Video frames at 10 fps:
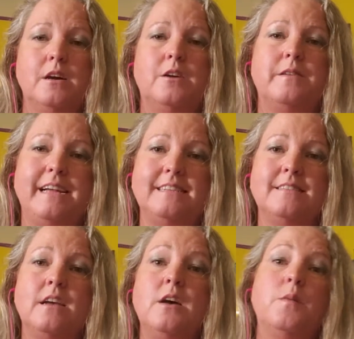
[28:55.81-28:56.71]
All right.
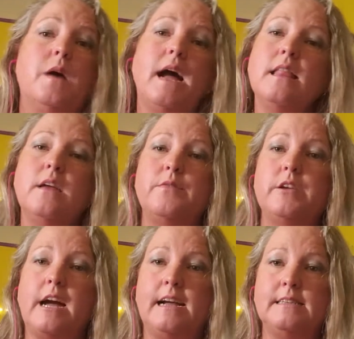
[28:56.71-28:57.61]
Well, I love you
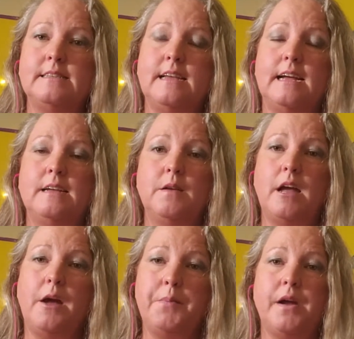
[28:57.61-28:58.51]
guys. I
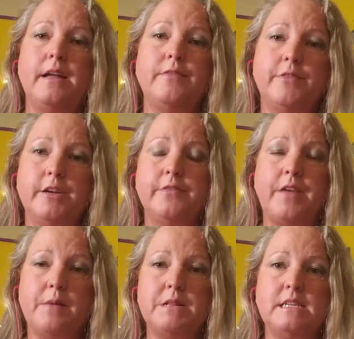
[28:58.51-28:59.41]
pray for your
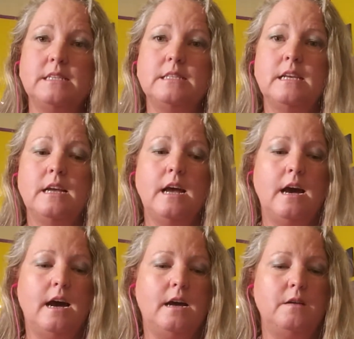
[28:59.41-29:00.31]
families.
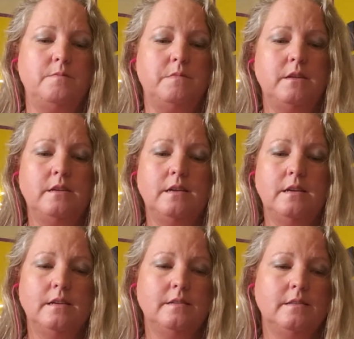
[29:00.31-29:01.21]
I
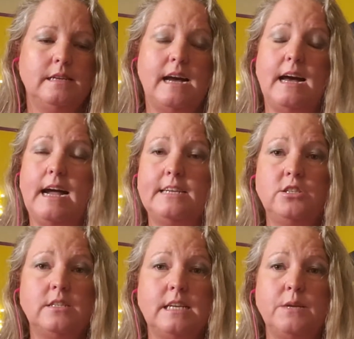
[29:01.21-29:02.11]

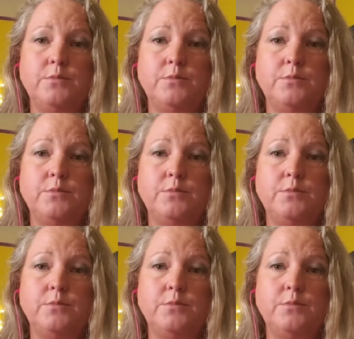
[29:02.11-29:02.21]
just keep